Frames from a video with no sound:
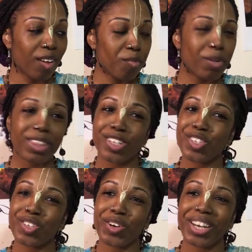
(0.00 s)
But this
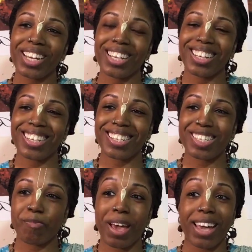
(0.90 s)
story
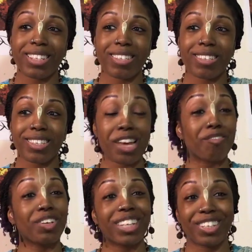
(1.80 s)
spans
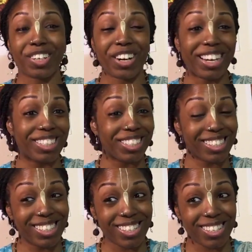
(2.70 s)
several incarnations.